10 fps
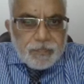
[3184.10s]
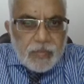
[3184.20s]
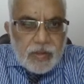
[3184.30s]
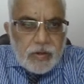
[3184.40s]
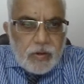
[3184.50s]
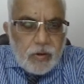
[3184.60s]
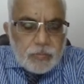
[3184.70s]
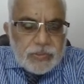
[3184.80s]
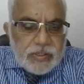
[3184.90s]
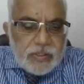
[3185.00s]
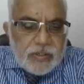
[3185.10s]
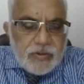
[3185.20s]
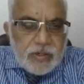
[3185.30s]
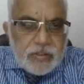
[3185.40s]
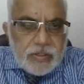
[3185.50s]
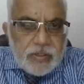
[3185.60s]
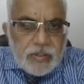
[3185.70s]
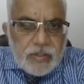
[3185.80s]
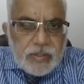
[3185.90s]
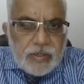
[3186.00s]
an object in
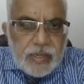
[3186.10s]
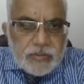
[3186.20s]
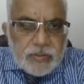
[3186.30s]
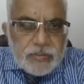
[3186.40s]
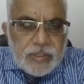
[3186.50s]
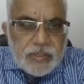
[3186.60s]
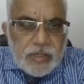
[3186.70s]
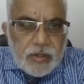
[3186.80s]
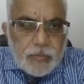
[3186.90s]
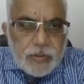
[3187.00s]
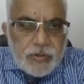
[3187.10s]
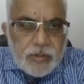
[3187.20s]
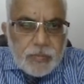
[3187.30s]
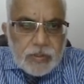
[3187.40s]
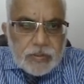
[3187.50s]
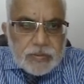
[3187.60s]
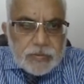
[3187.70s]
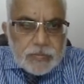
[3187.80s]
the natural state cannot be trademarks.